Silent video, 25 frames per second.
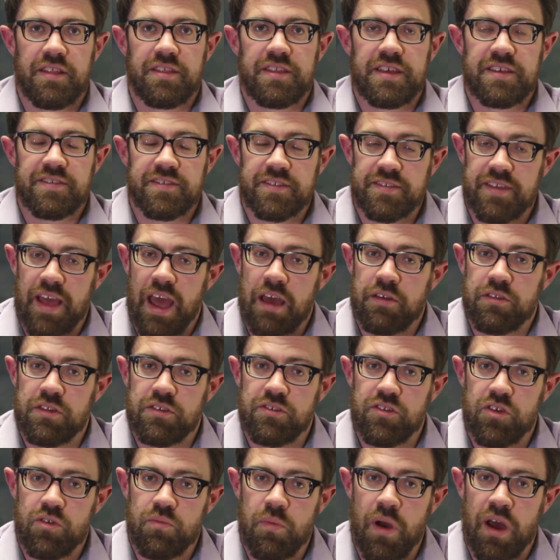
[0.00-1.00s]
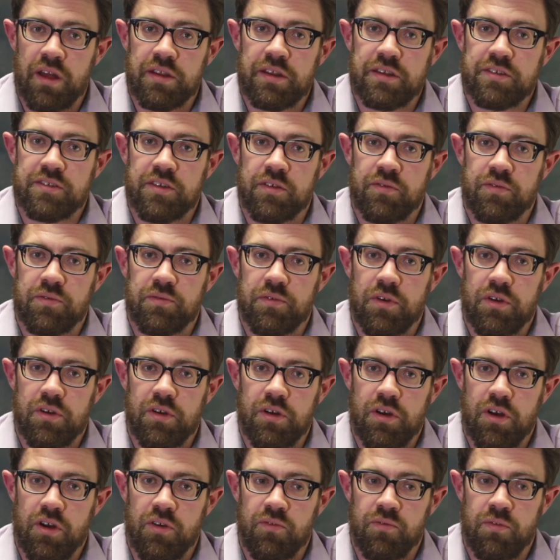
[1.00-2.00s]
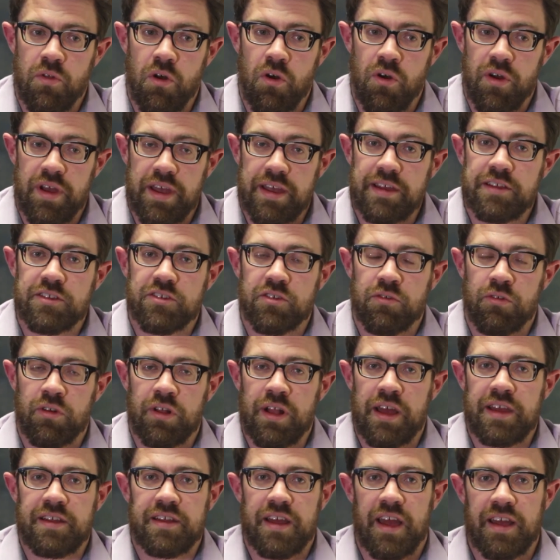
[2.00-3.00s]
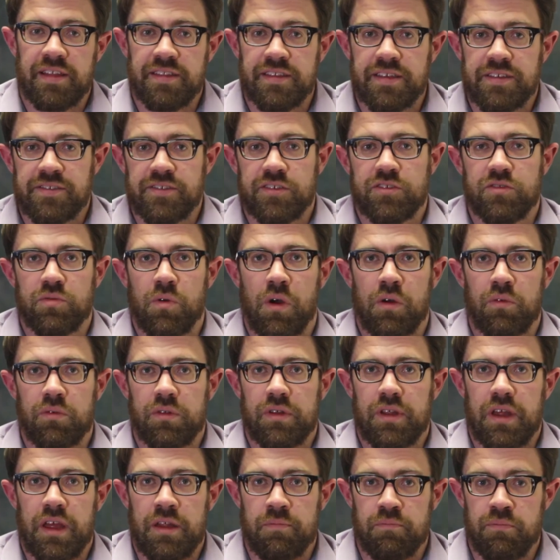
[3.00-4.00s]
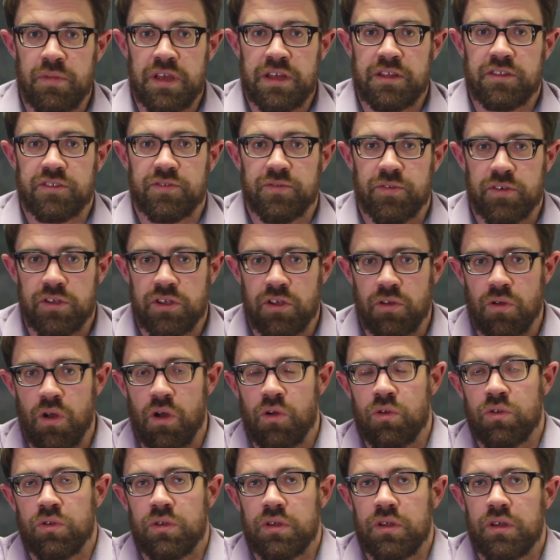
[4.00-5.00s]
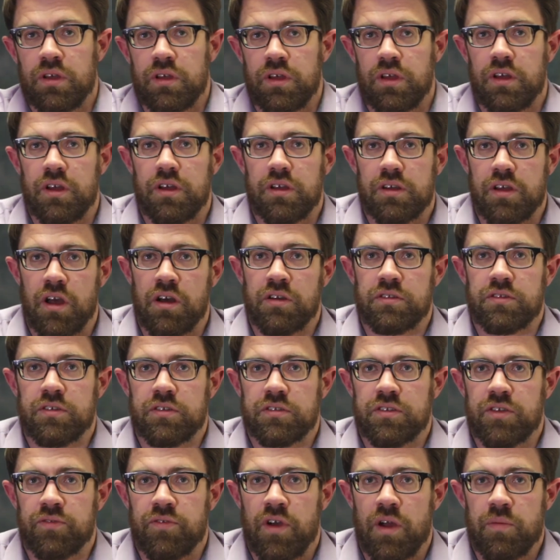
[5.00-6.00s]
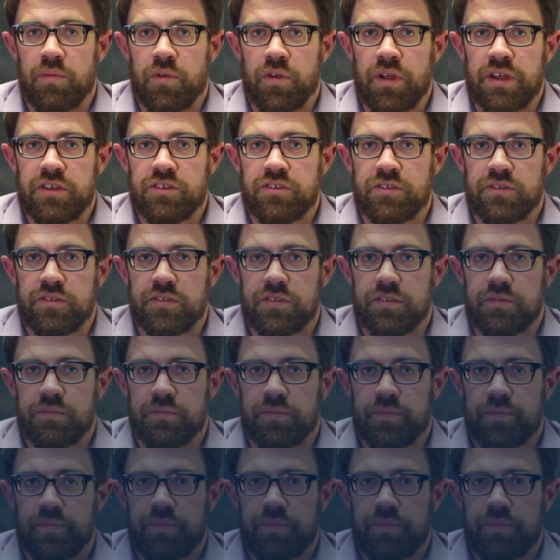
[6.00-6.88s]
this is how the two bodies of, of law interrelate and this is what it means for your own conduct of operations.